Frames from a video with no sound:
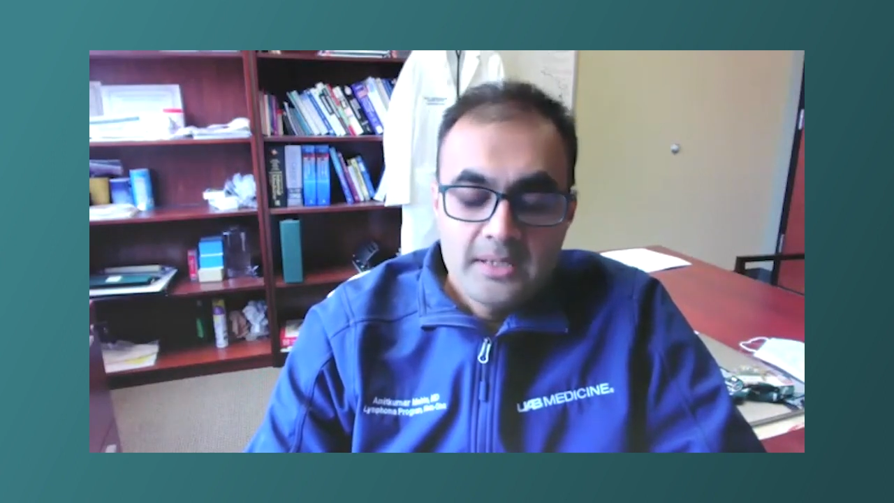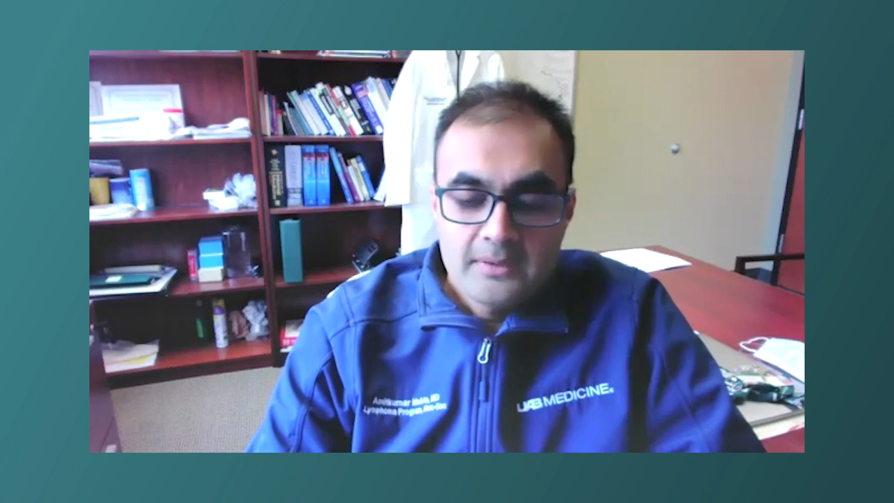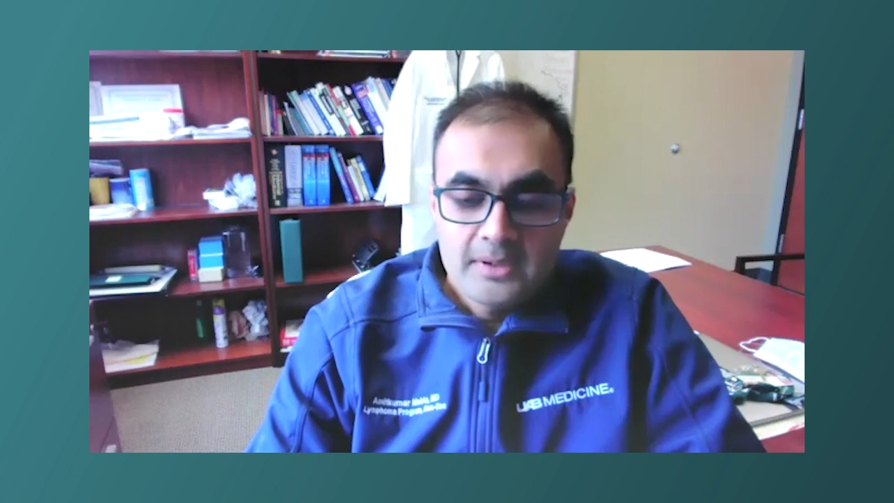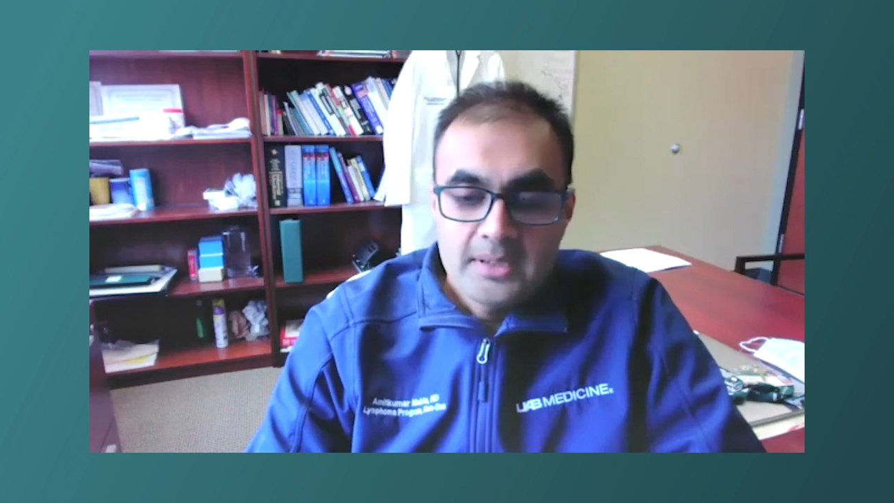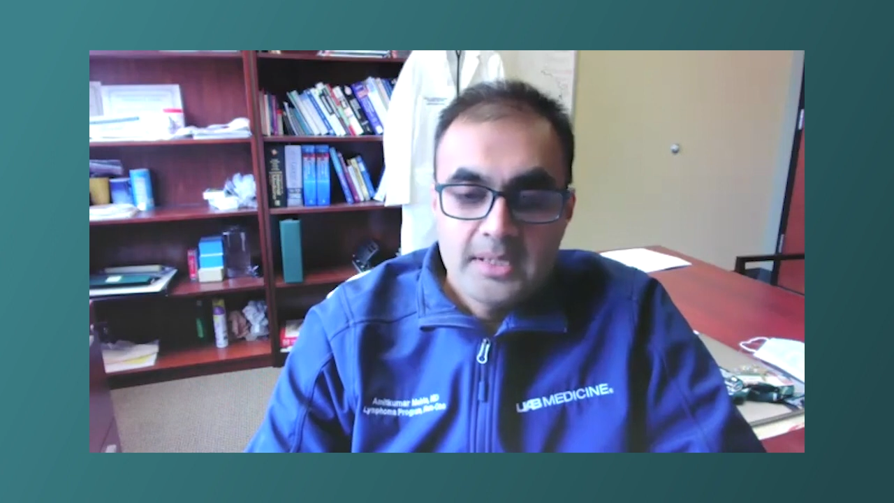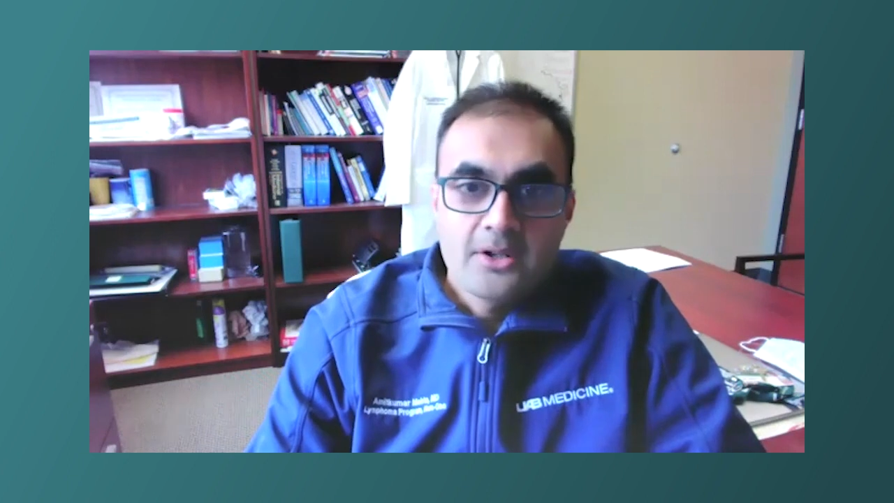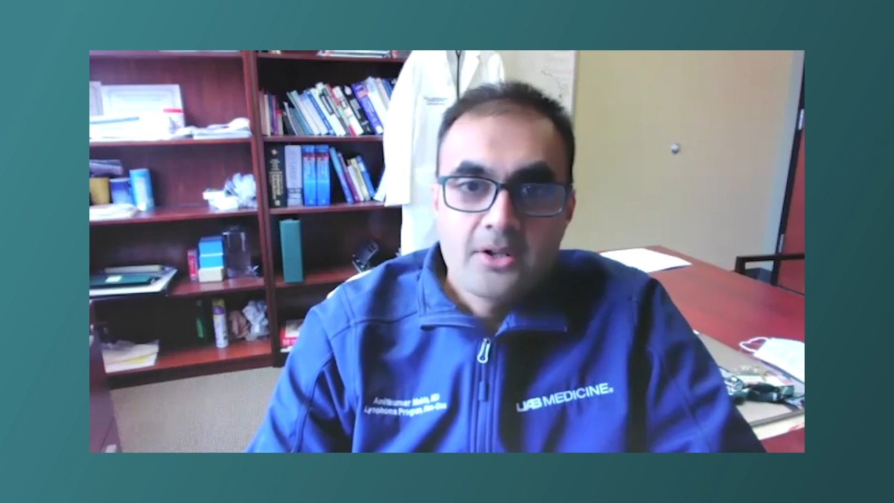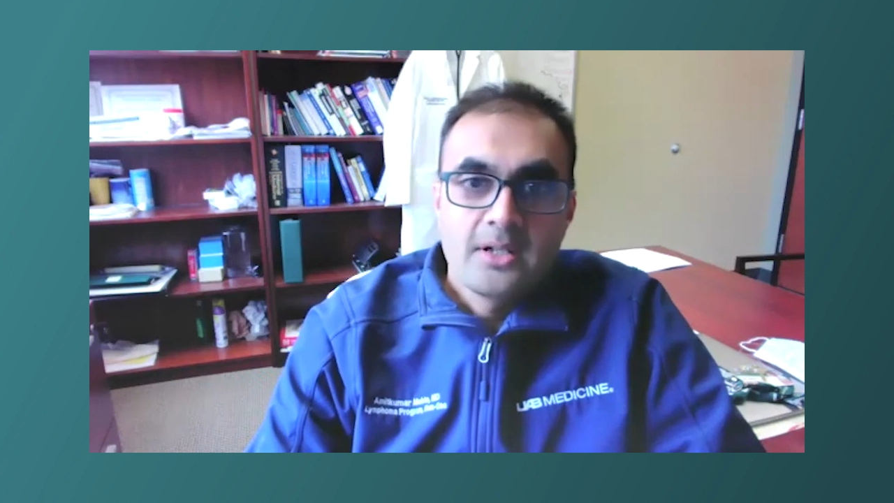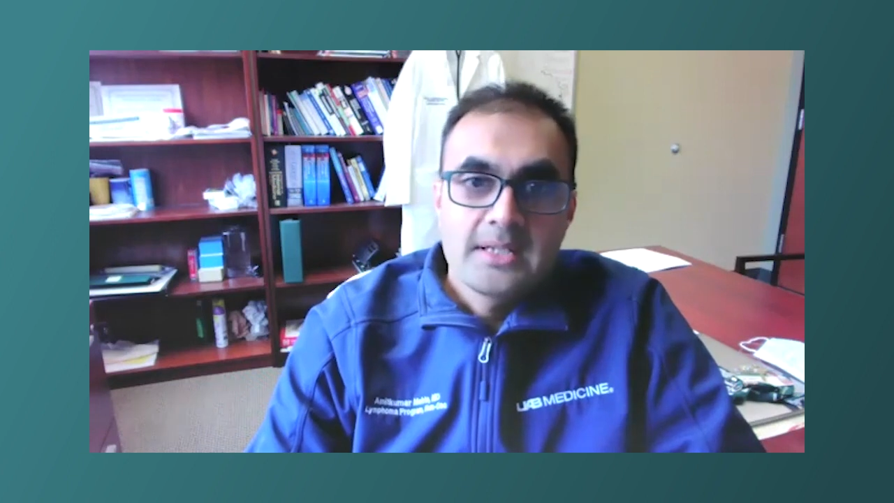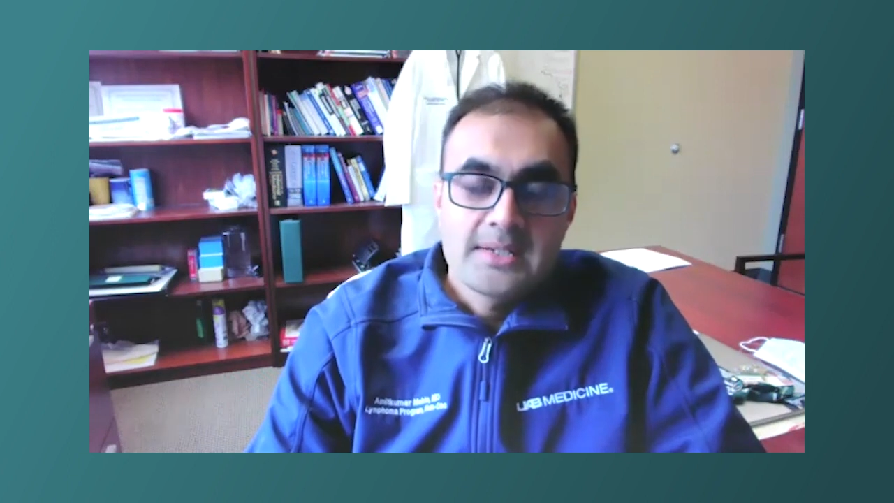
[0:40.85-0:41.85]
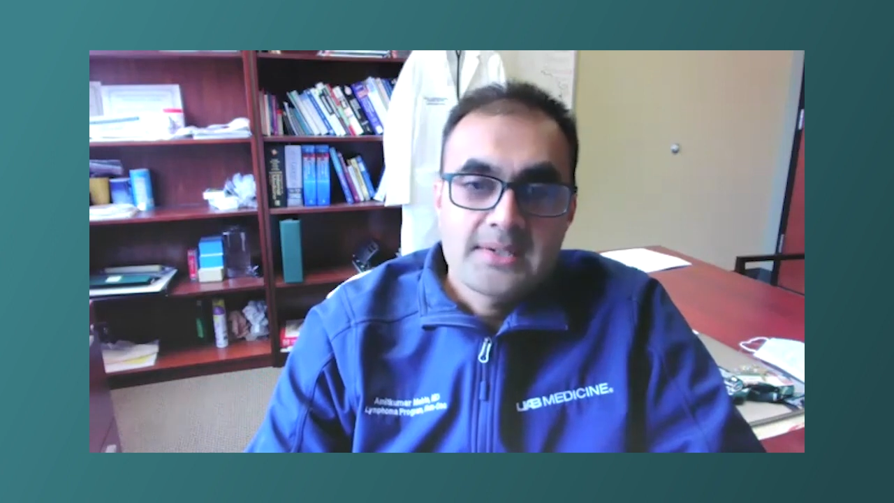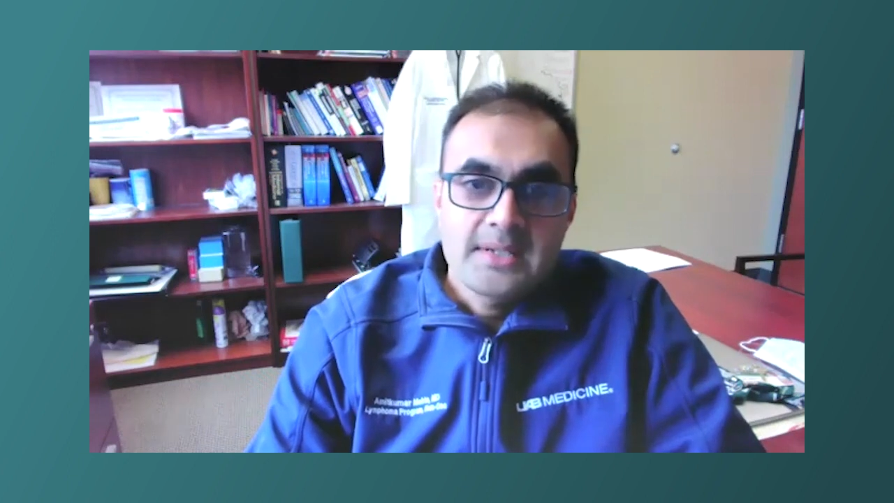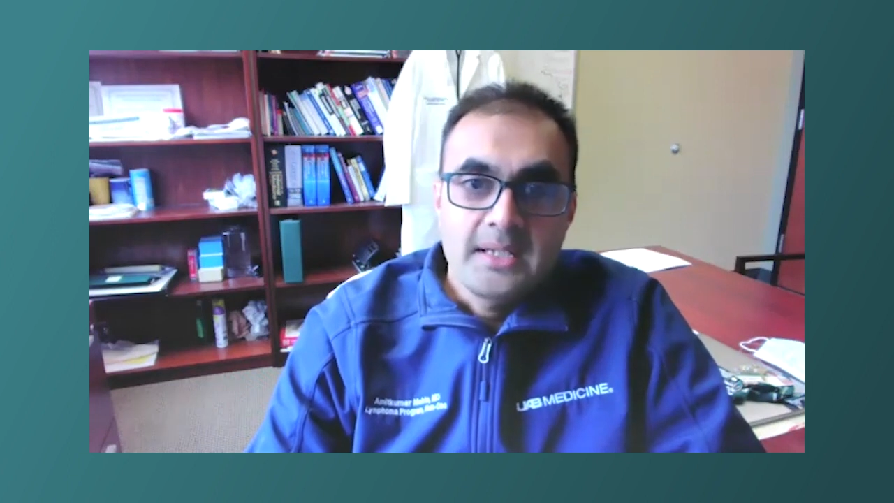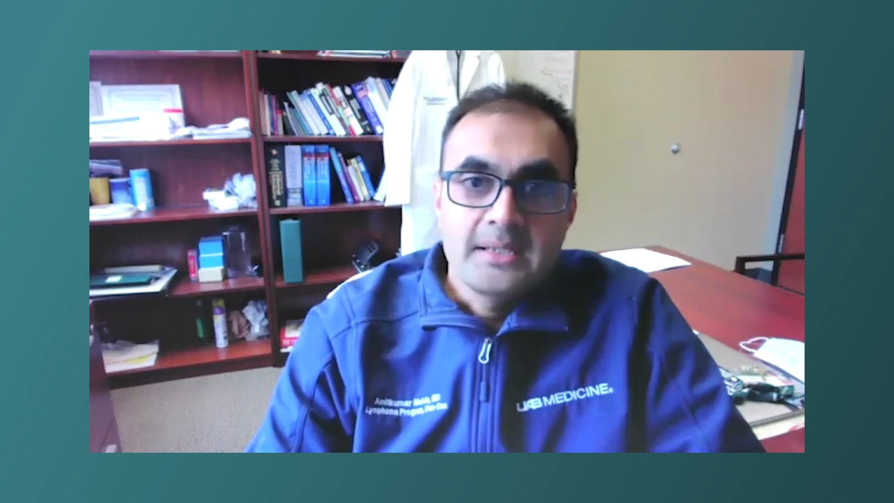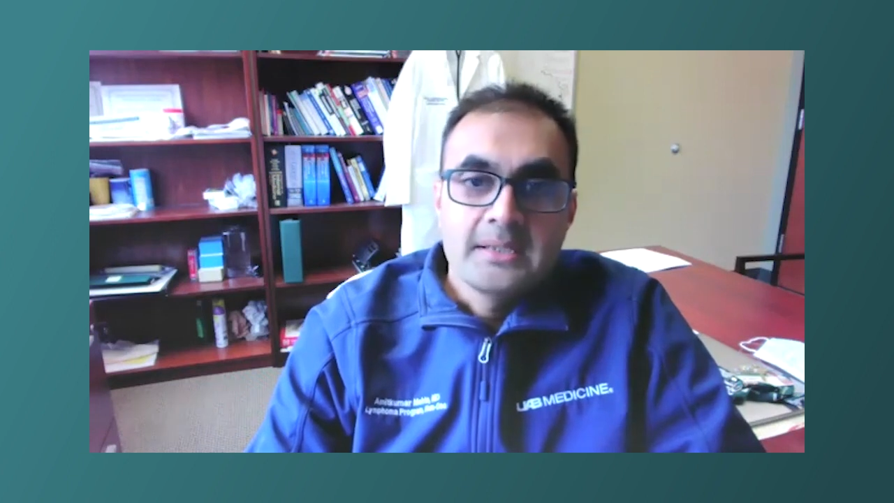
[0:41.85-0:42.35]
in our clinic call as
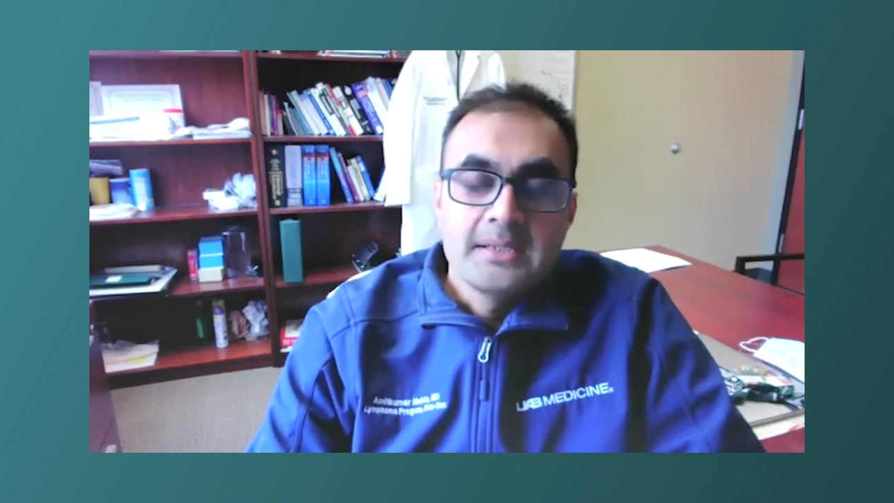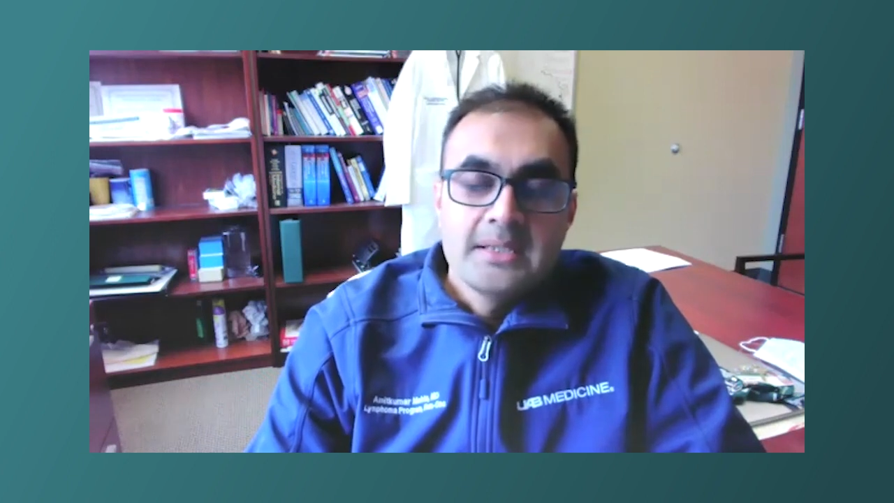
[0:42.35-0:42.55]
a